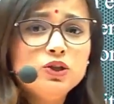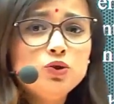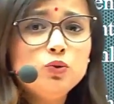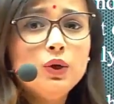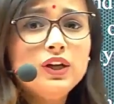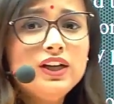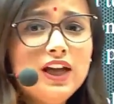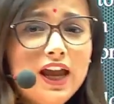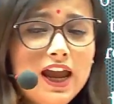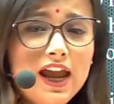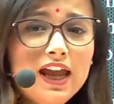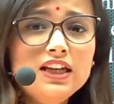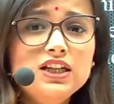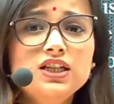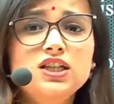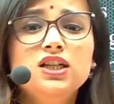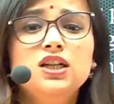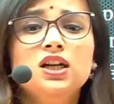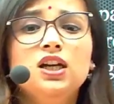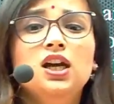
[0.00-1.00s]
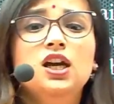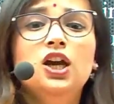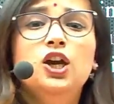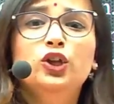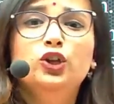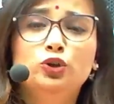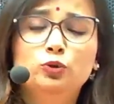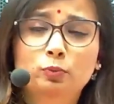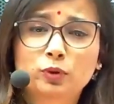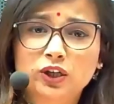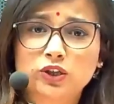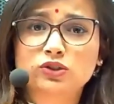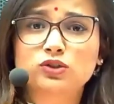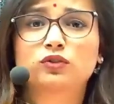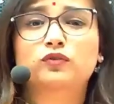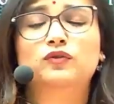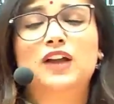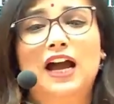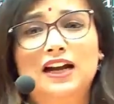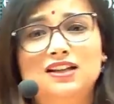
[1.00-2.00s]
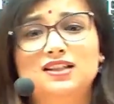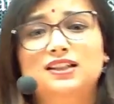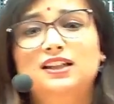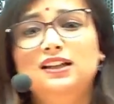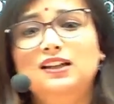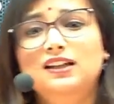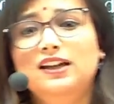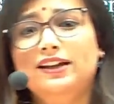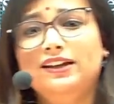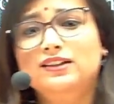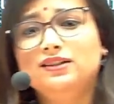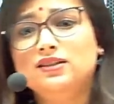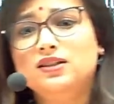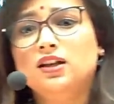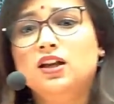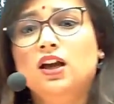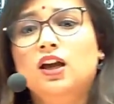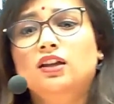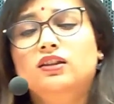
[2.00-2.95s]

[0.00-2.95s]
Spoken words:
to an end because of that illness.